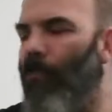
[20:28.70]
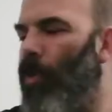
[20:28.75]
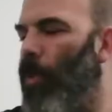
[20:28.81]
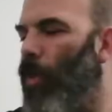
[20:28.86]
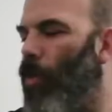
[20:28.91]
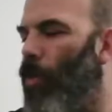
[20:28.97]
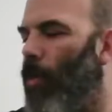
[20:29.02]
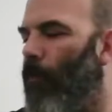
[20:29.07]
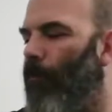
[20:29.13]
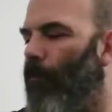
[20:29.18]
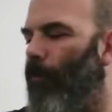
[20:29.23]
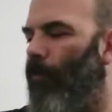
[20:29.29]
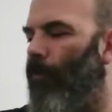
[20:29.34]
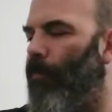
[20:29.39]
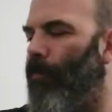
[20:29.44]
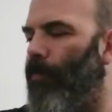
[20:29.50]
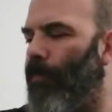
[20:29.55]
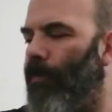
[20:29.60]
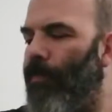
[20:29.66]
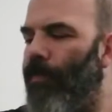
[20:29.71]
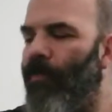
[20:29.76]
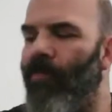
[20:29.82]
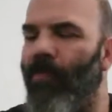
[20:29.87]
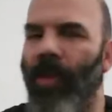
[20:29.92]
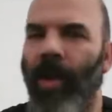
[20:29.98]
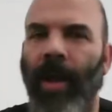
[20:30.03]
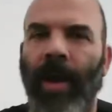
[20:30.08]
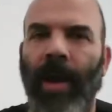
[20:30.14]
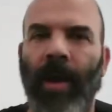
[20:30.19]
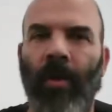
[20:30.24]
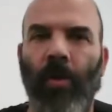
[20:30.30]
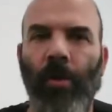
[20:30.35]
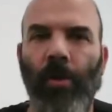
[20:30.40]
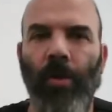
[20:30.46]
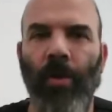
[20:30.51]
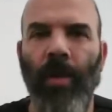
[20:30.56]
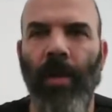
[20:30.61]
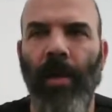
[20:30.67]
So,
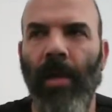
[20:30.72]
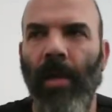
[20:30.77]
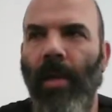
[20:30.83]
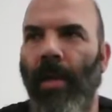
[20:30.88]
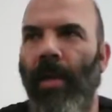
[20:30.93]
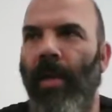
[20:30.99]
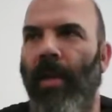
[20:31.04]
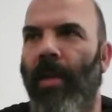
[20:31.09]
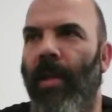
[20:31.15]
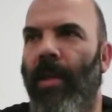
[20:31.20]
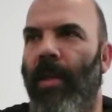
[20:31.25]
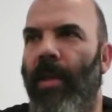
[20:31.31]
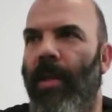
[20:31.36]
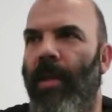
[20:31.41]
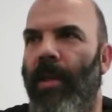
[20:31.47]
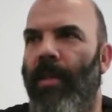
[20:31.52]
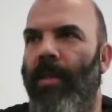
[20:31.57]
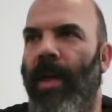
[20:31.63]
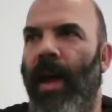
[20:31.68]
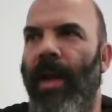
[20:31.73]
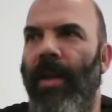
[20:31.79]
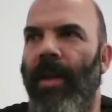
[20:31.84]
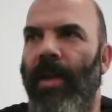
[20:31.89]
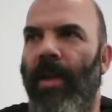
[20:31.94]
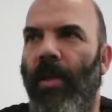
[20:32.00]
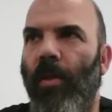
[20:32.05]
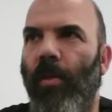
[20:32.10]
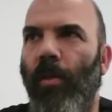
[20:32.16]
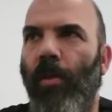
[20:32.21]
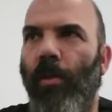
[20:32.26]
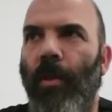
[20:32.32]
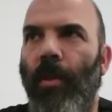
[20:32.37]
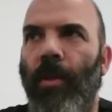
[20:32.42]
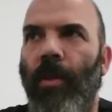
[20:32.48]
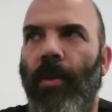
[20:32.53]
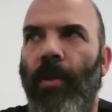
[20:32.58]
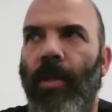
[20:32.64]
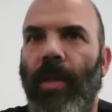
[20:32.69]
anyways, that is
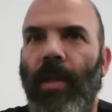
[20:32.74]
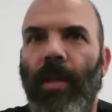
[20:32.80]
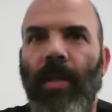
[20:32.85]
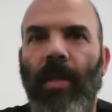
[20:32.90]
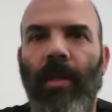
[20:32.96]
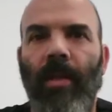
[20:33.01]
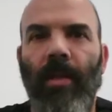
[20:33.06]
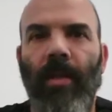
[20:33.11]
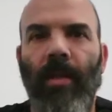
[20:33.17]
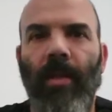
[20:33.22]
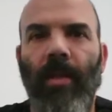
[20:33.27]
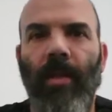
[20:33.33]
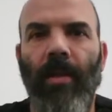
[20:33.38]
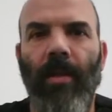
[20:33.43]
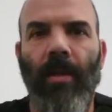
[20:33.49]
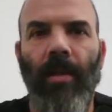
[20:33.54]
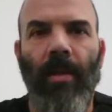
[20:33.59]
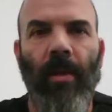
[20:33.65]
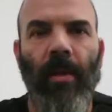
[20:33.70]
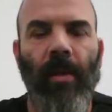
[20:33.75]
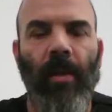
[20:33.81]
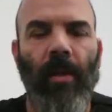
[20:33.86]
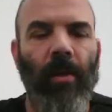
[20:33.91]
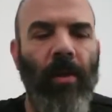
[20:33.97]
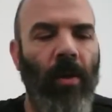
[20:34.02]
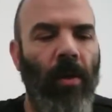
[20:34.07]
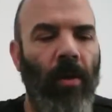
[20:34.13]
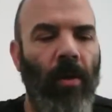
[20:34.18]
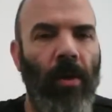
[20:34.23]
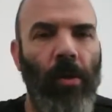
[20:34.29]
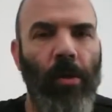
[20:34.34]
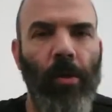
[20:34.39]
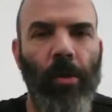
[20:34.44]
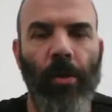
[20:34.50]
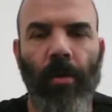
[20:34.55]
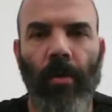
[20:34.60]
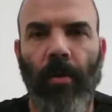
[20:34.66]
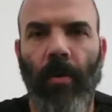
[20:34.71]
the
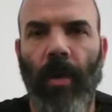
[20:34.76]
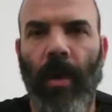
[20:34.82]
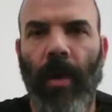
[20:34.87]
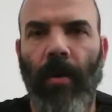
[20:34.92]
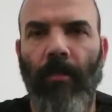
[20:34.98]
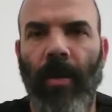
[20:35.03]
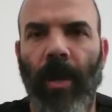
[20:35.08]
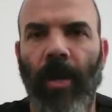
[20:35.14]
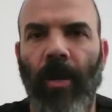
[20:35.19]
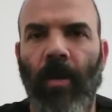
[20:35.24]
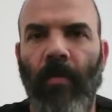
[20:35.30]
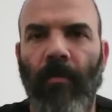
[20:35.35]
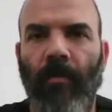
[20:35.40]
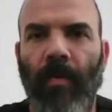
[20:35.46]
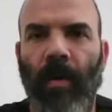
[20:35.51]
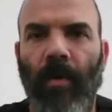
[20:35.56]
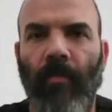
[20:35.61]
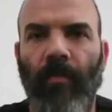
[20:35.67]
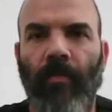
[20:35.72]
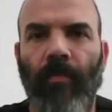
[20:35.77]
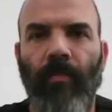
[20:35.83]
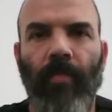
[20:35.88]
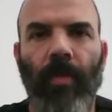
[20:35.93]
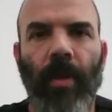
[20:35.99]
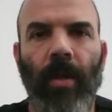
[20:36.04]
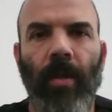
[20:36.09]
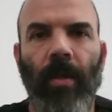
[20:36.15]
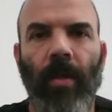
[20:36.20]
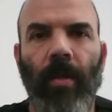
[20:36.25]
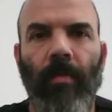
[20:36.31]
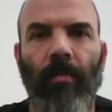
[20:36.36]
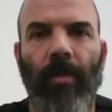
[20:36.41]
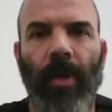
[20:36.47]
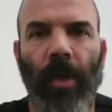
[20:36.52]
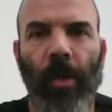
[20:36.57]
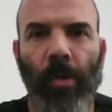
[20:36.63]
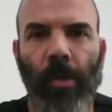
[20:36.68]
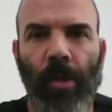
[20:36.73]
Uranus Meteo from
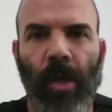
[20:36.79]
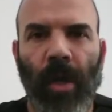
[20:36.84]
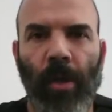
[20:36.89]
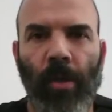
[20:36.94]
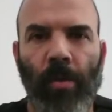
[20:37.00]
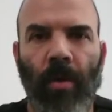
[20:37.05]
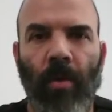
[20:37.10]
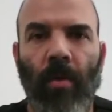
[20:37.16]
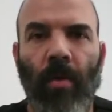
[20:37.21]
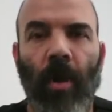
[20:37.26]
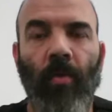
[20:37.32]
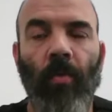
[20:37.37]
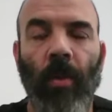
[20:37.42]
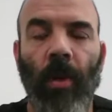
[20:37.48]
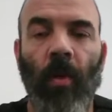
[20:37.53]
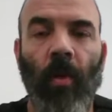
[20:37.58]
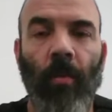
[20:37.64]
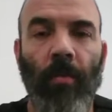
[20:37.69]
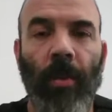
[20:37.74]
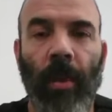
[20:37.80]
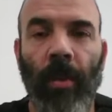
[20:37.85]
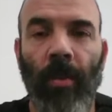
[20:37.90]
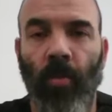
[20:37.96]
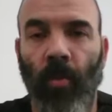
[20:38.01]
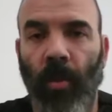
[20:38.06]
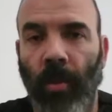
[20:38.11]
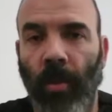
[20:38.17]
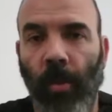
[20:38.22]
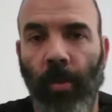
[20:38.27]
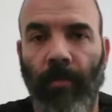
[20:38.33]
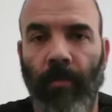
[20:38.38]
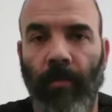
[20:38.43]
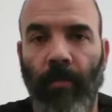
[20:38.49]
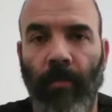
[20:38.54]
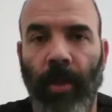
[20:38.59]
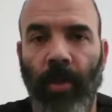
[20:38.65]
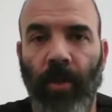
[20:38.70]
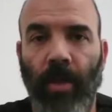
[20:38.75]
Pegasus Astro. I really hope that you enjoyed this
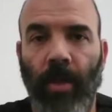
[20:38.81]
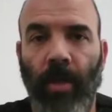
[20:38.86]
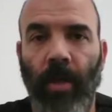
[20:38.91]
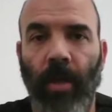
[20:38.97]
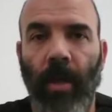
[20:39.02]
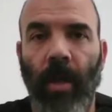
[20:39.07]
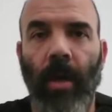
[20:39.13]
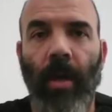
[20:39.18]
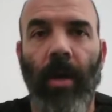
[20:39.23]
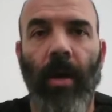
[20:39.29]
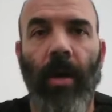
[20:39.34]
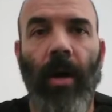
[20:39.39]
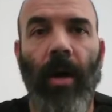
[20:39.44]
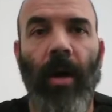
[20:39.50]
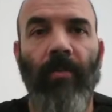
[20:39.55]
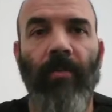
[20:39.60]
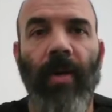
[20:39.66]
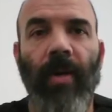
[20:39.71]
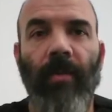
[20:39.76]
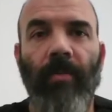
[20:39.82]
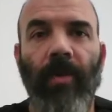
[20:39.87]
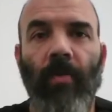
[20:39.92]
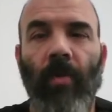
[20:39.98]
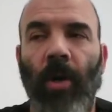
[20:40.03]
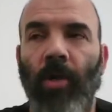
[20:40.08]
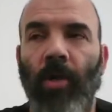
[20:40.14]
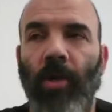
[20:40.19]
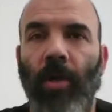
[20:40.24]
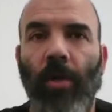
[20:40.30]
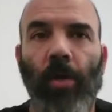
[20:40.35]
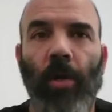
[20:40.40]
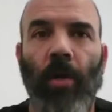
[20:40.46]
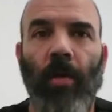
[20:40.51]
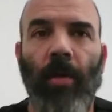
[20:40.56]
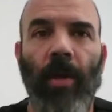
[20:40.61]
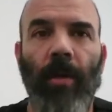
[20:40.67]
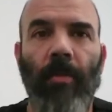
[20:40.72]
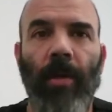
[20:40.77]
information. If you have any questions,
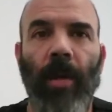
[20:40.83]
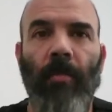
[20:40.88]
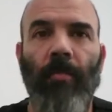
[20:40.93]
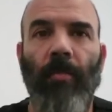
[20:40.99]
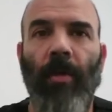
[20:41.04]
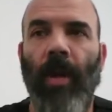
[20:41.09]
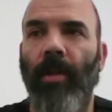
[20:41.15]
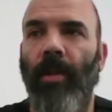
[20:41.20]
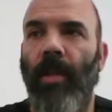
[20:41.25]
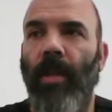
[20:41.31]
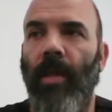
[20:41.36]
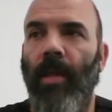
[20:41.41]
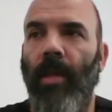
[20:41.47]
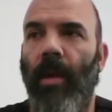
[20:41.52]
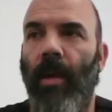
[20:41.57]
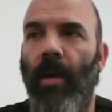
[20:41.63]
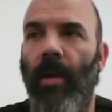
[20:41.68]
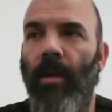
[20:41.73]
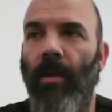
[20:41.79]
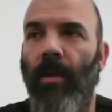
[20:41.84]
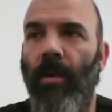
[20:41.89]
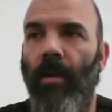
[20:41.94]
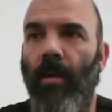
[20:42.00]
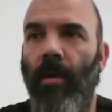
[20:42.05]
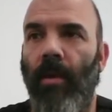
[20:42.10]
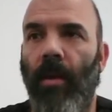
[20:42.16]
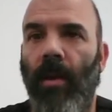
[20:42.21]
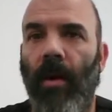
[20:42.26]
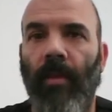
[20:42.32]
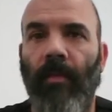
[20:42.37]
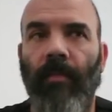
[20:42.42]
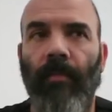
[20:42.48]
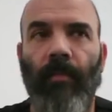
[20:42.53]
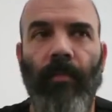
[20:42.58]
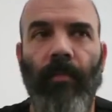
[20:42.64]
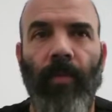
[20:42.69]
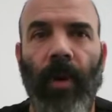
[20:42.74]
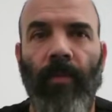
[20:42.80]
hit me up on the
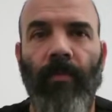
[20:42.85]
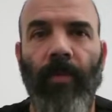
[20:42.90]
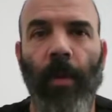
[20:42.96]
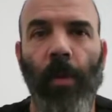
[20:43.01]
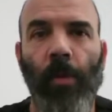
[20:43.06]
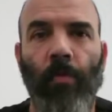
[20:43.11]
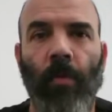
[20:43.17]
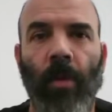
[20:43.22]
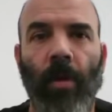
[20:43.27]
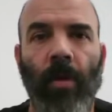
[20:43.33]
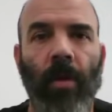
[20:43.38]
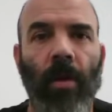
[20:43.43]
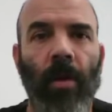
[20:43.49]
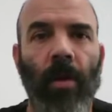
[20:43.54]
on Facebook.